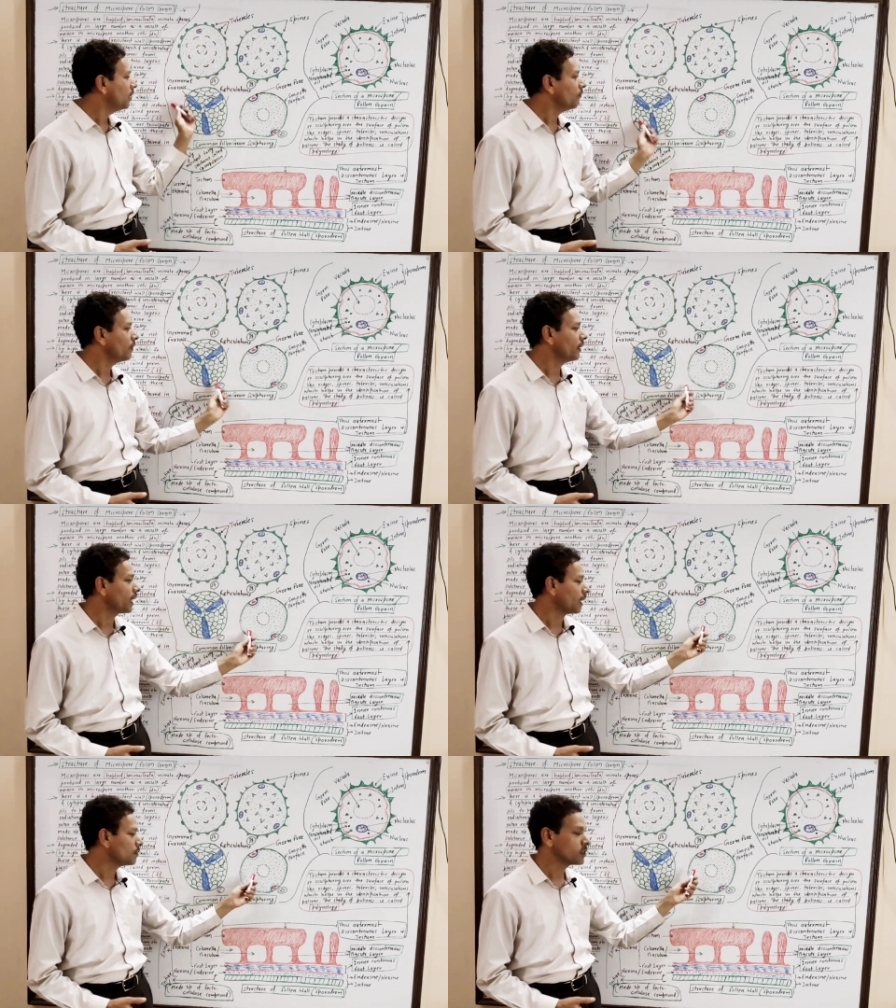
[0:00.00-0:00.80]
different
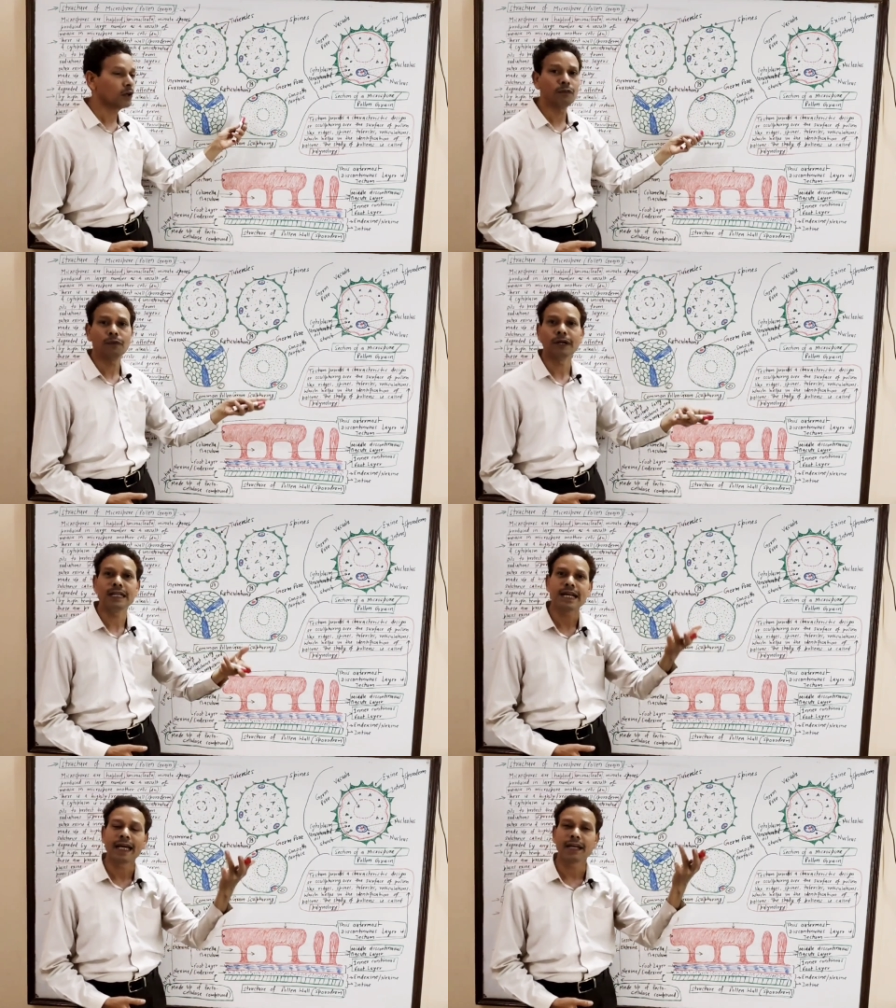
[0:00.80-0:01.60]
types of
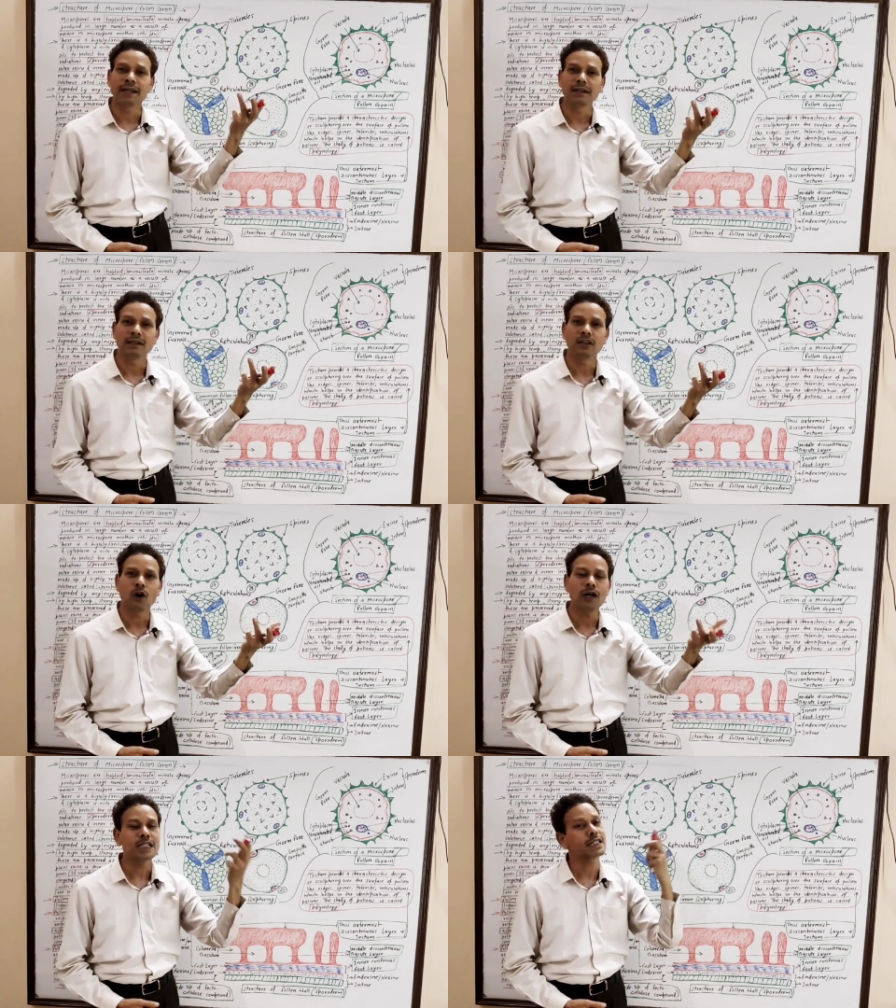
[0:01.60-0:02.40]
designing
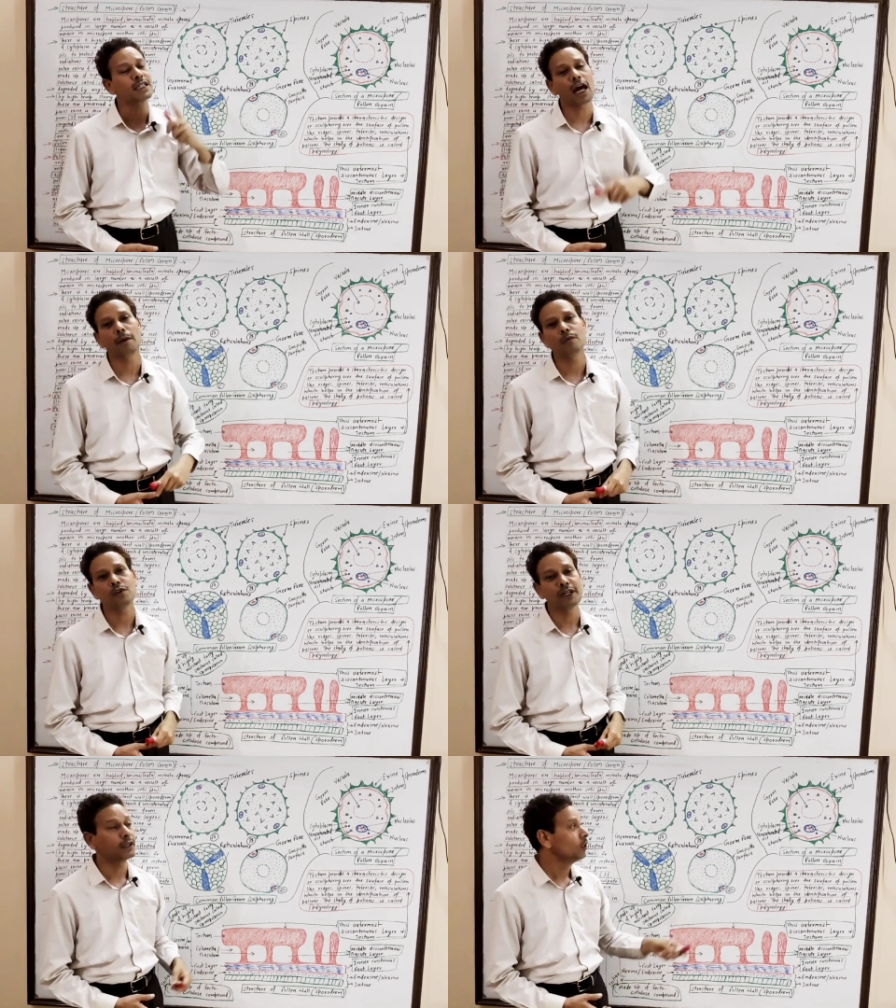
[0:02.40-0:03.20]
or
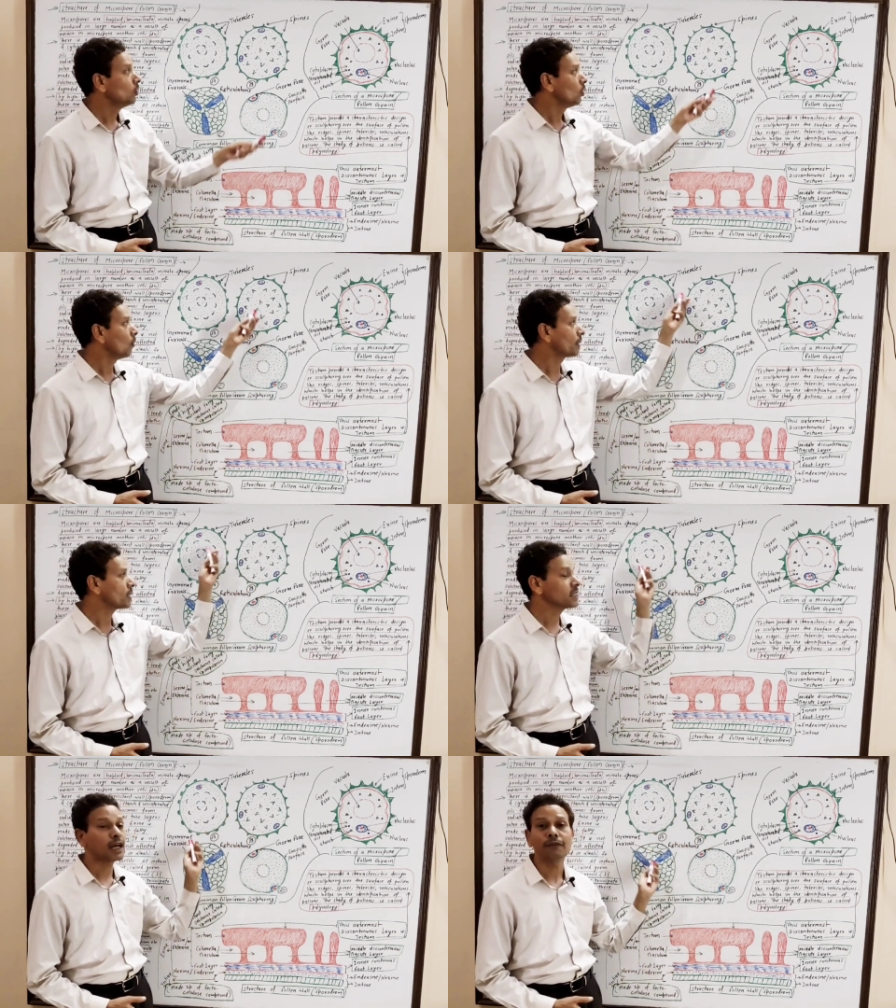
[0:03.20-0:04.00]
sculpturing over
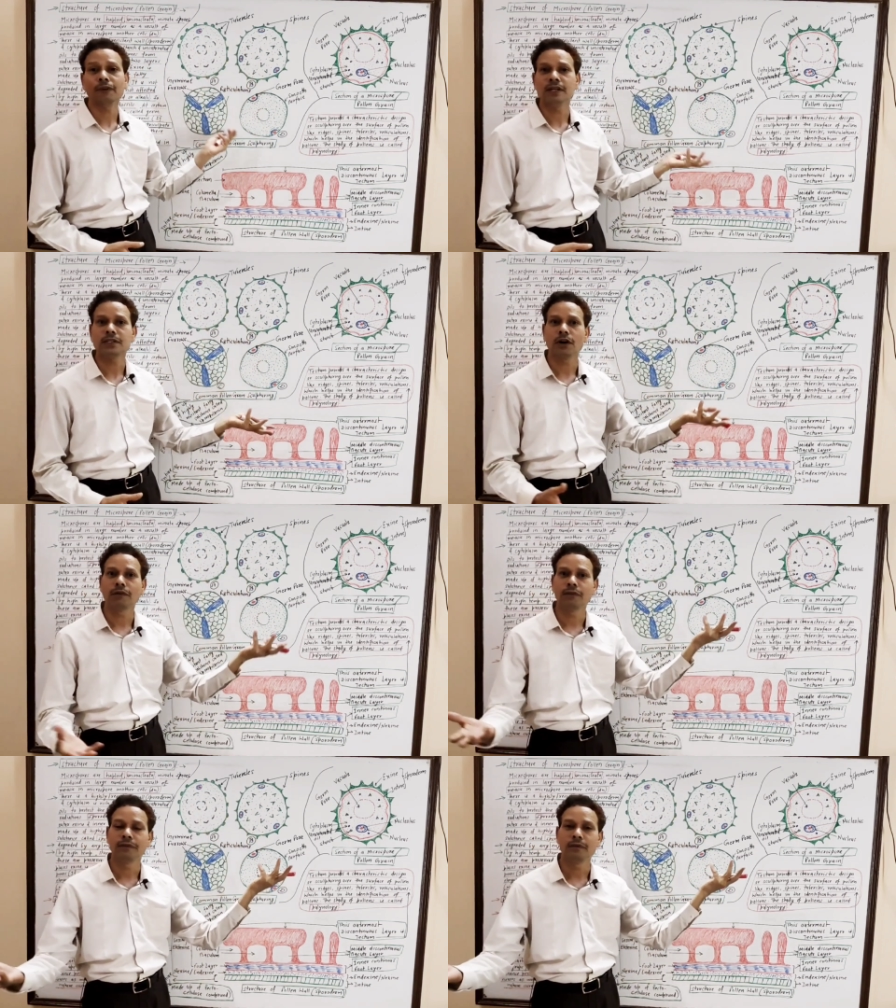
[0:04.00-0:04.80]
the surface
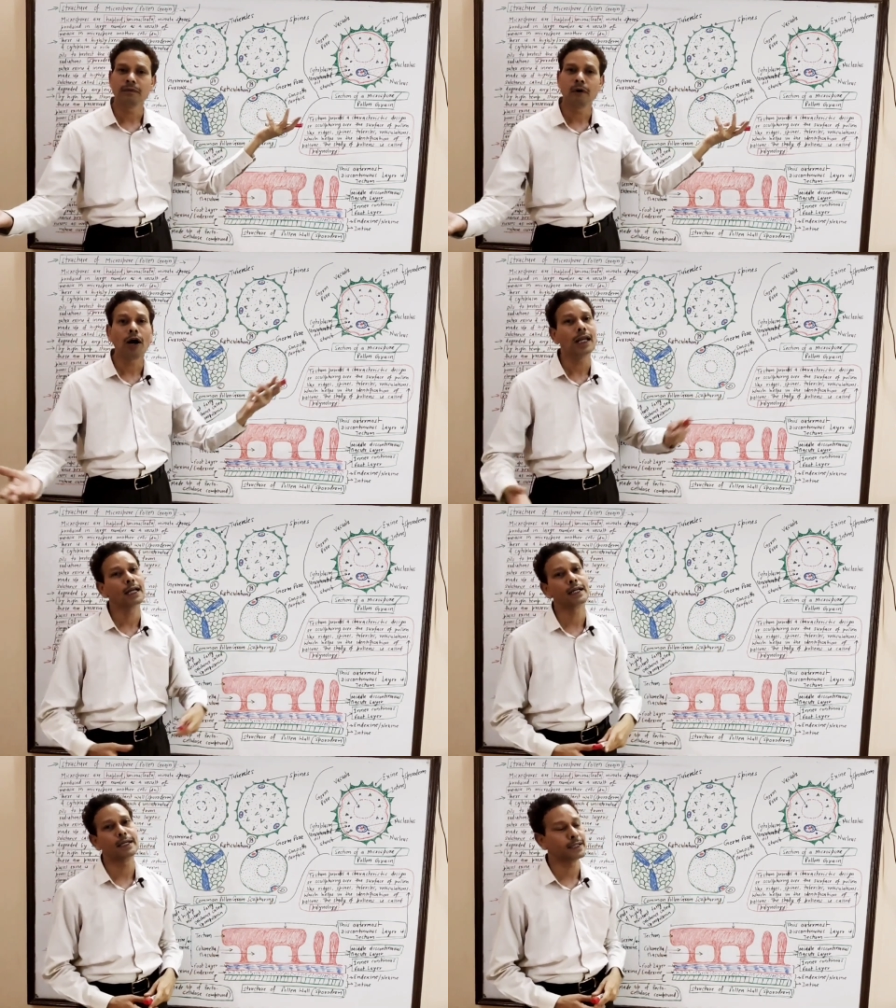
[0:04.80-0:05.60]
of
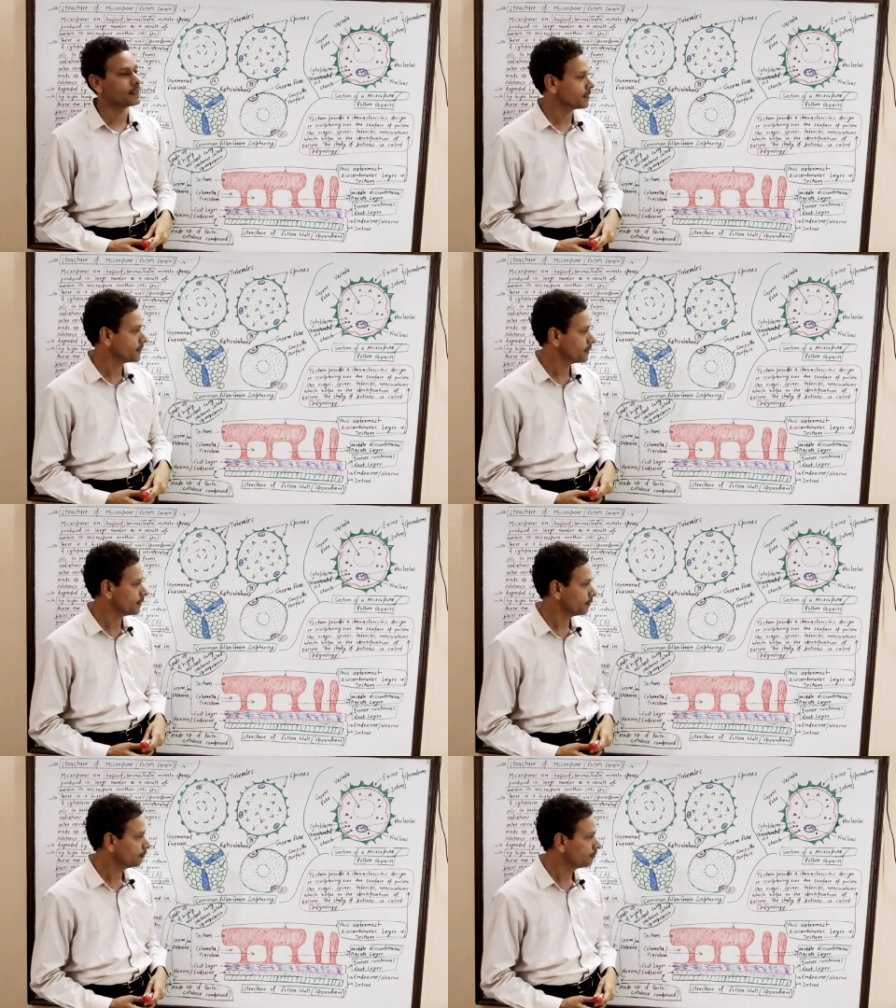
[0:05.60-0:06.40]
pollens.